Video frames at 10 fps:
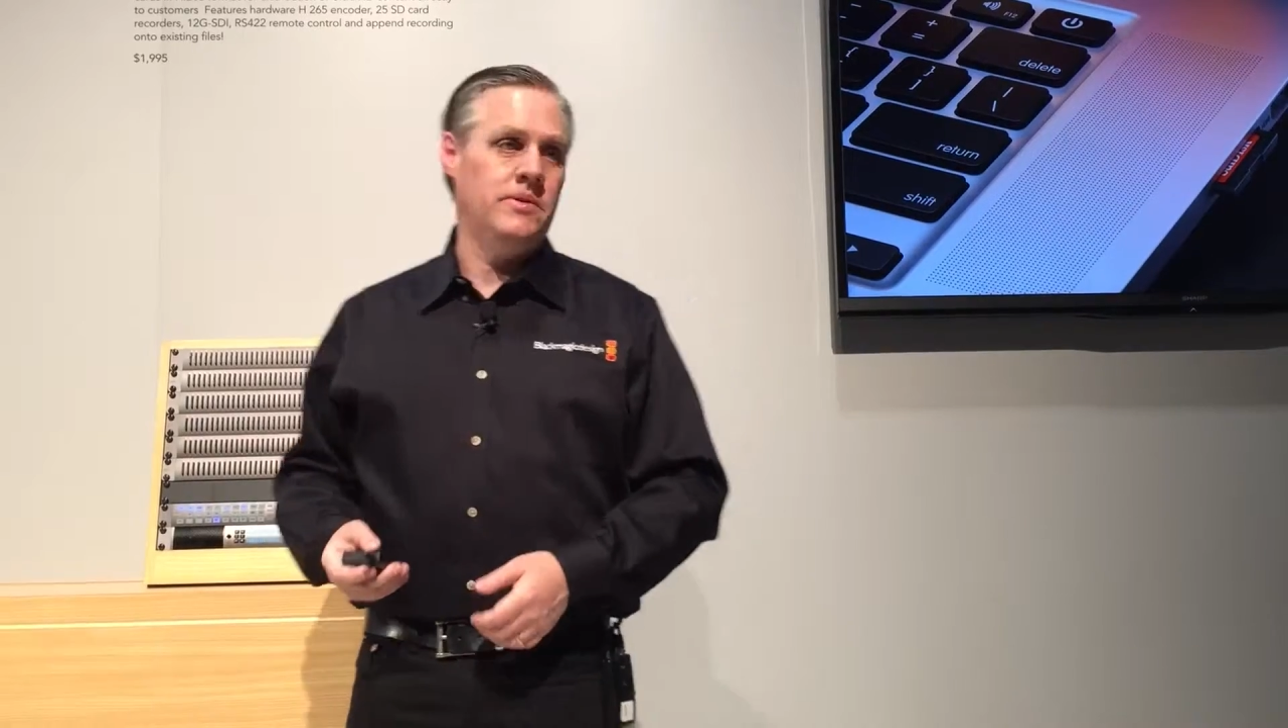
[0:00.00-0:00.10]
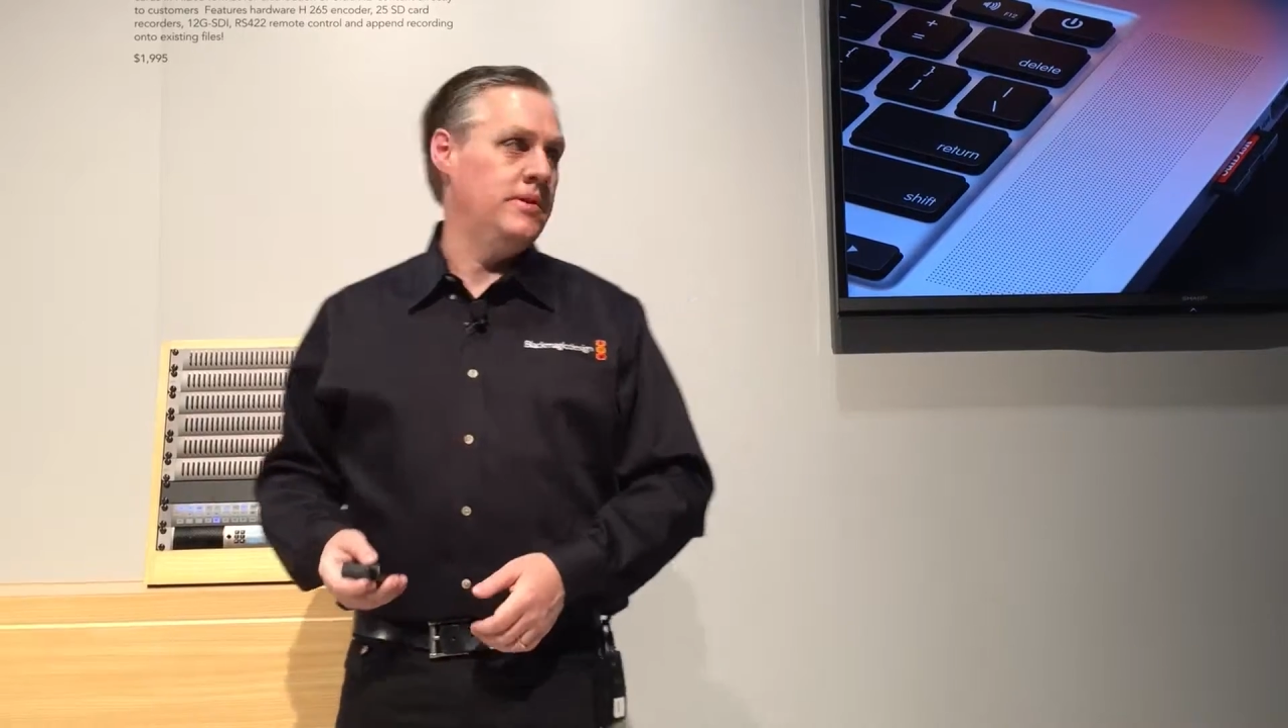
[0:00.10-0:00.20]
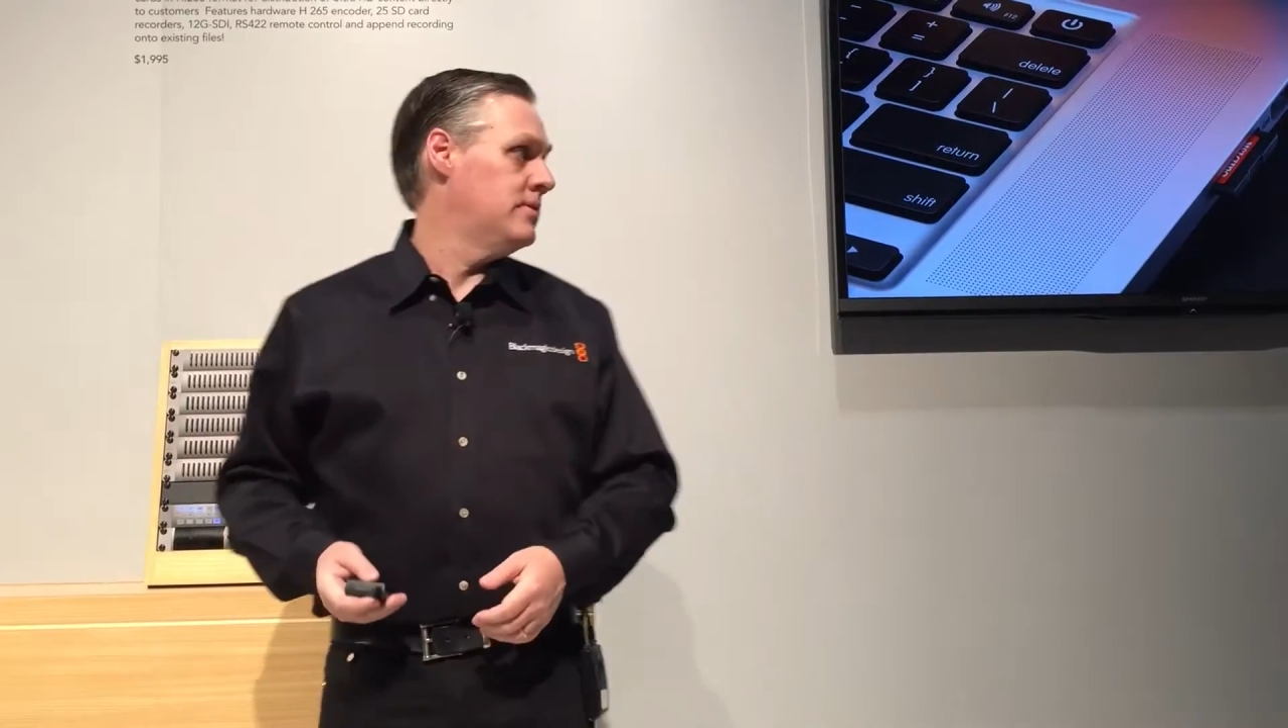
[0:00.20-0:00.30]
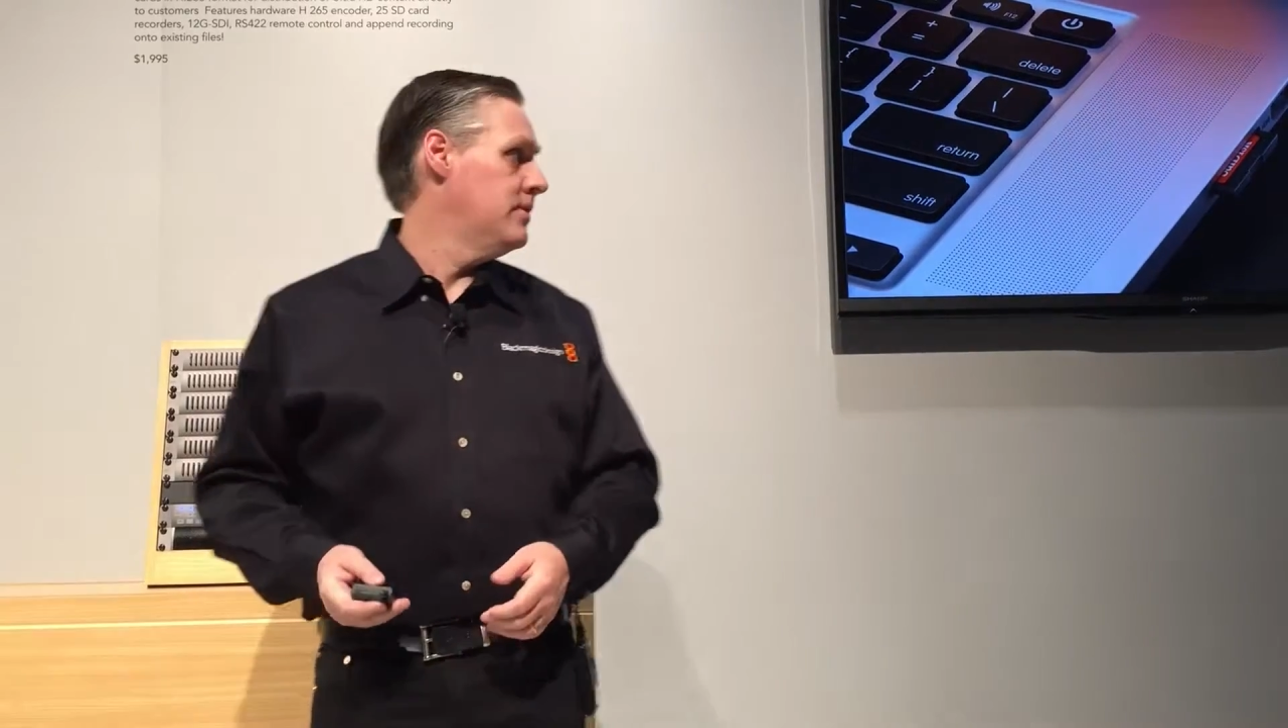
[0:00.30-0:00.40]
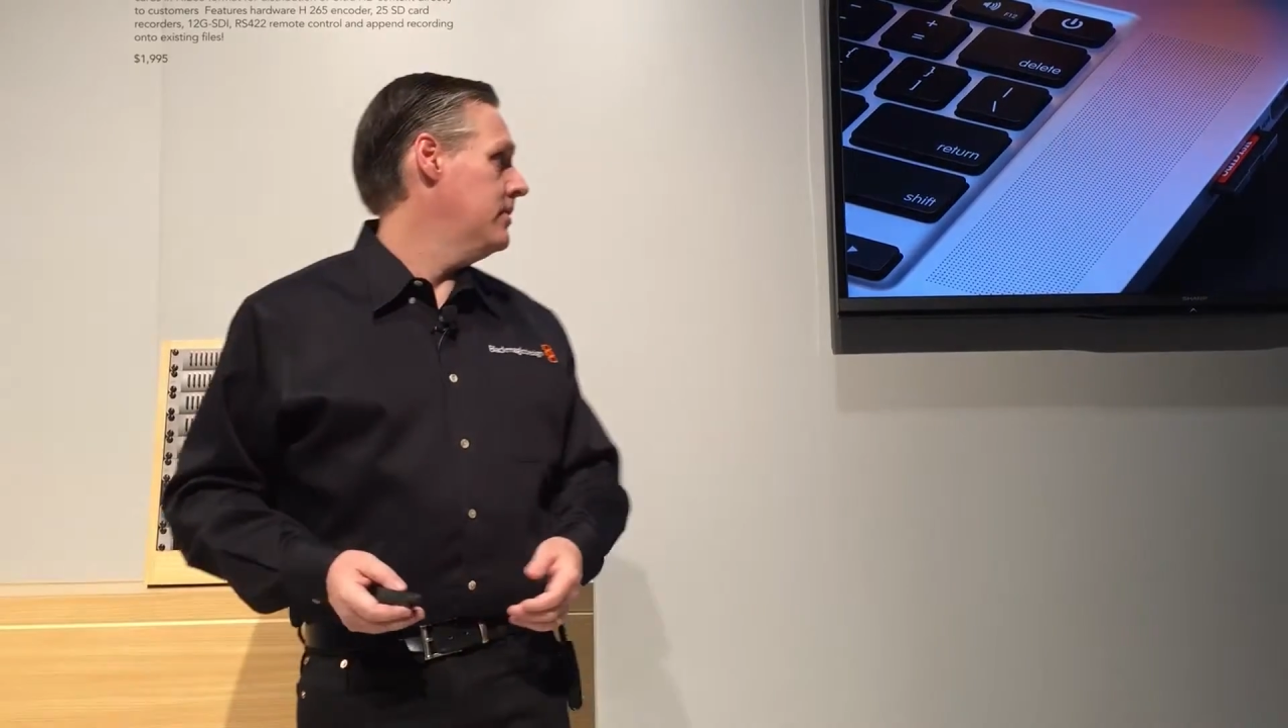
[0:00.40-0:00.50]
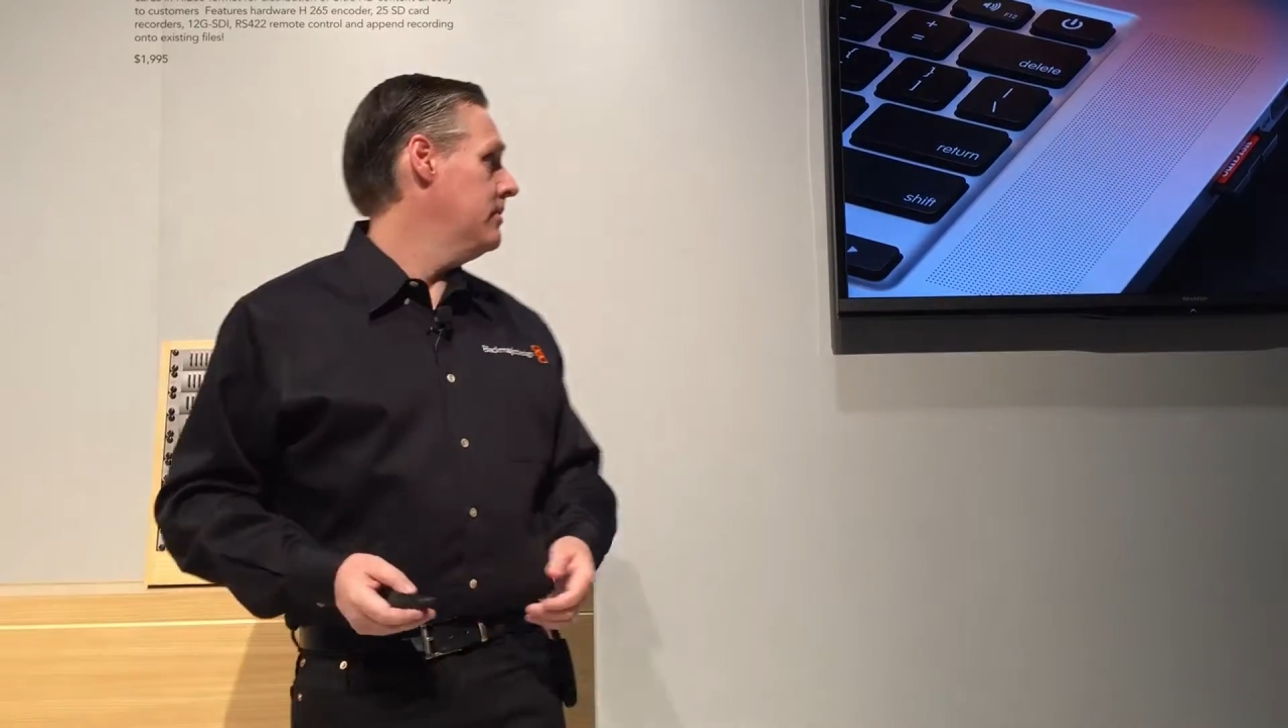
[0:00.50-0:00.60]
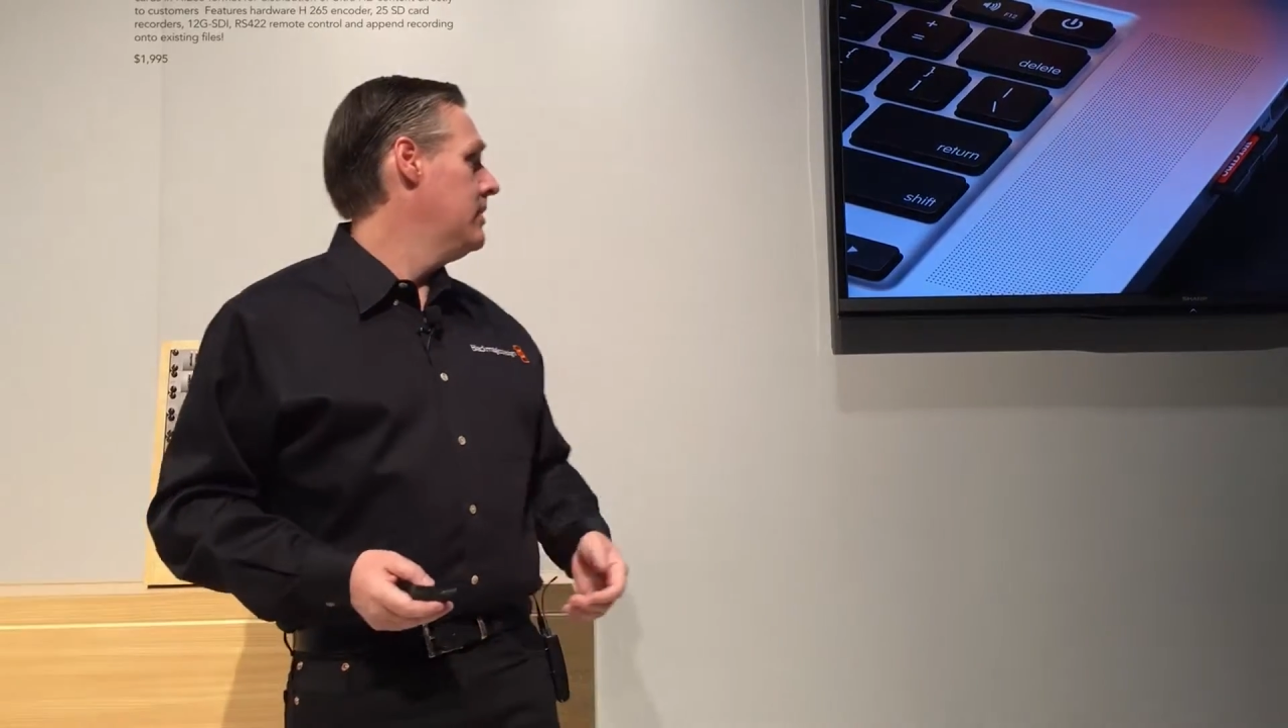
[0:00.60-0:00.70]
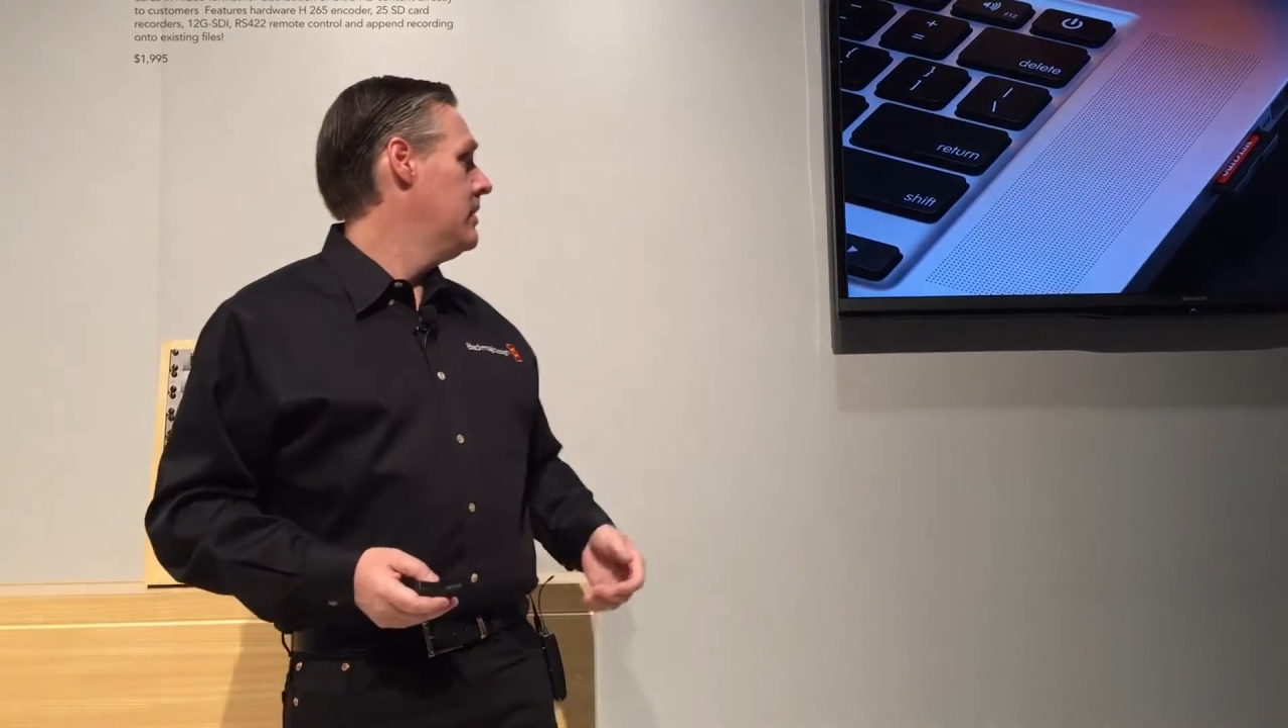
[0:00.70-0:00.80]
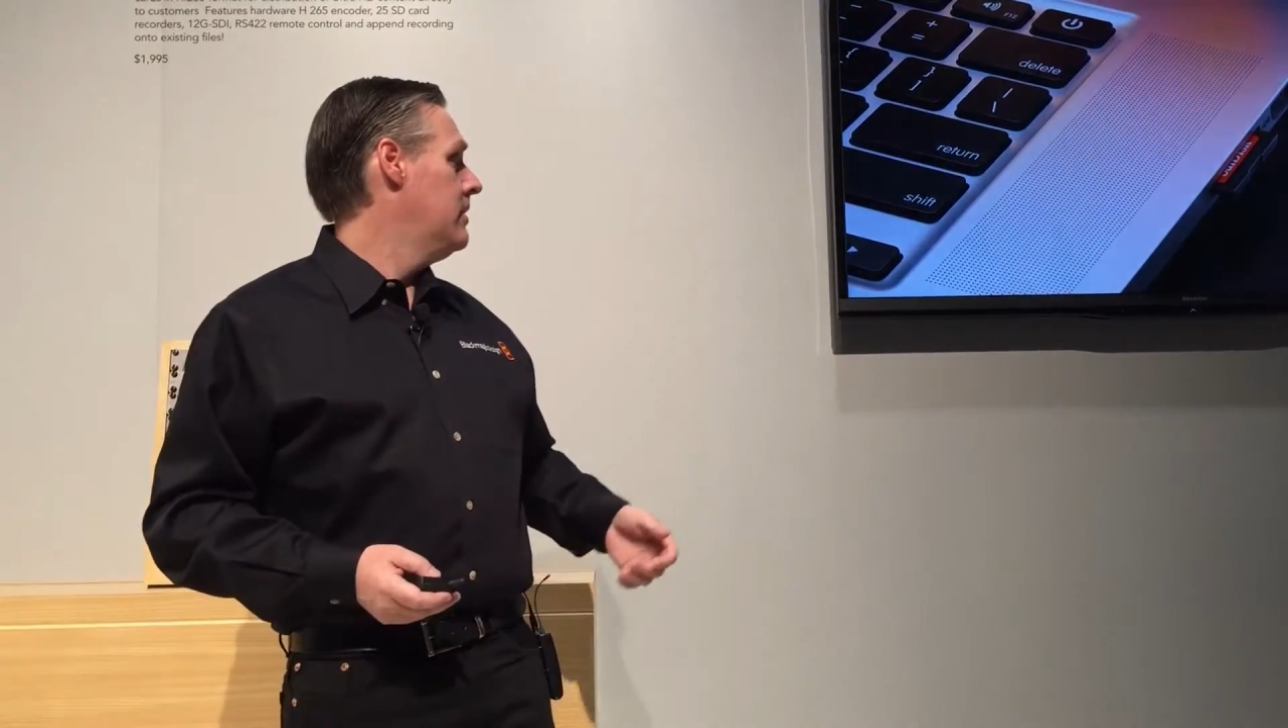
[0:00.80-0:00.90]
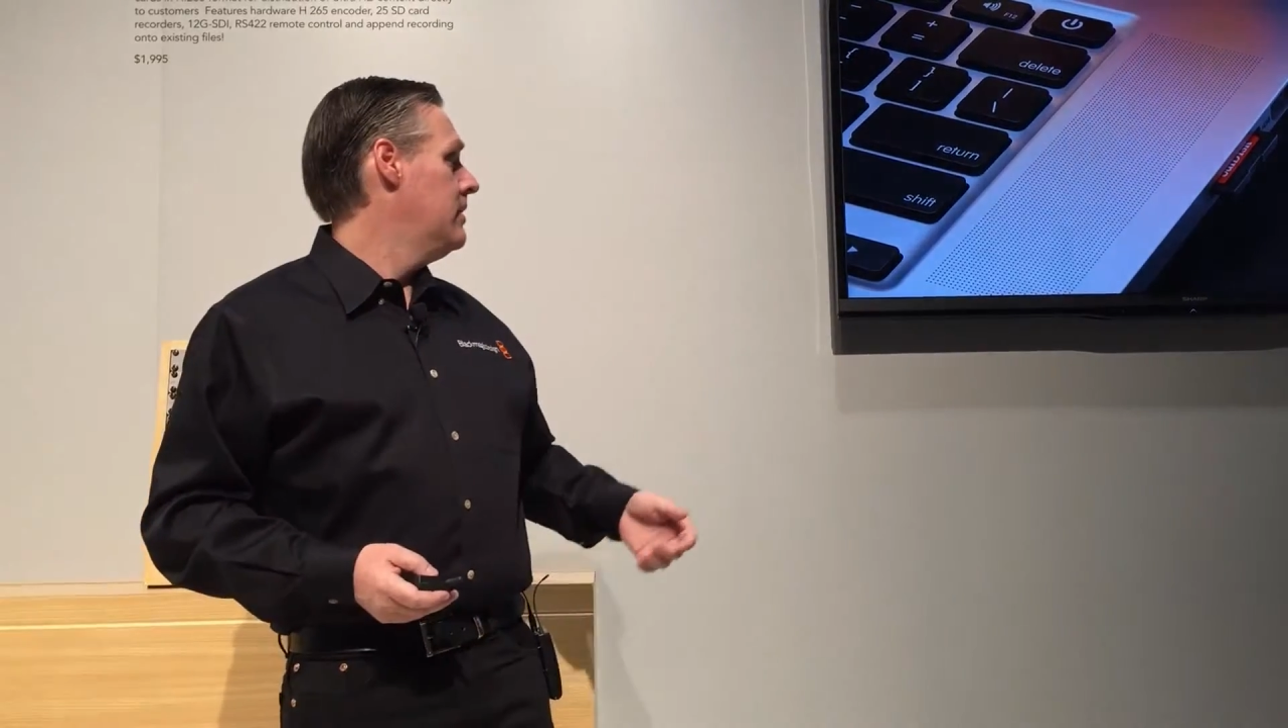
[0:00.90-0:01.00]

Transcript: between the two.